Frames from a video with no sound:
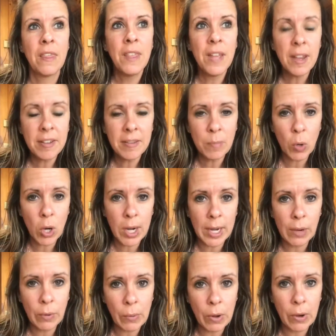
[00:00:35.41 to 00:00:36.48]
This
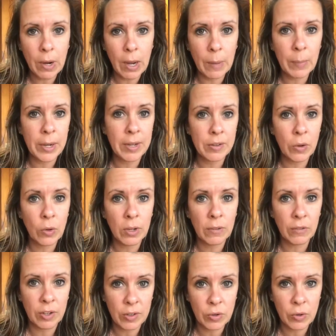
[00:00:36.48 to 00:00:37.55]
morning we woke up and it's a whole
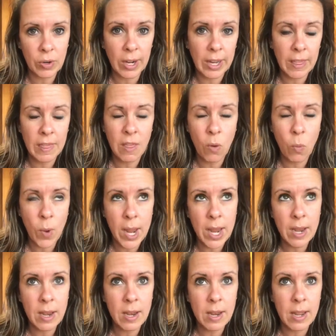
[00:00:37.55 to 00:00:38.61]
different story. The
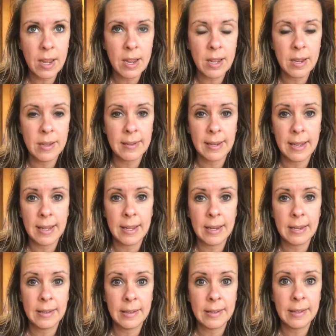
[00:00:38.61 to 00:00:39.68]
wind is
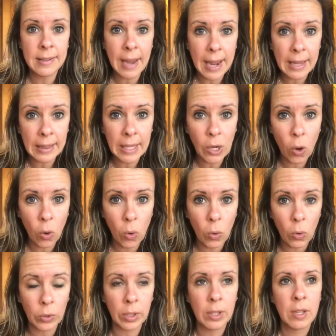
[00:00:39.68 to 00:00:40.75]
insanely
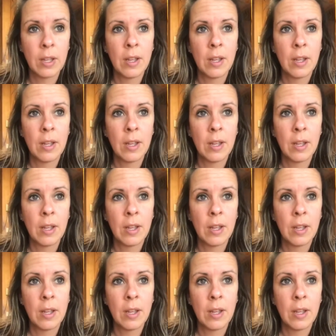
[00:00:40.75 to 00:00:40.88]
cold.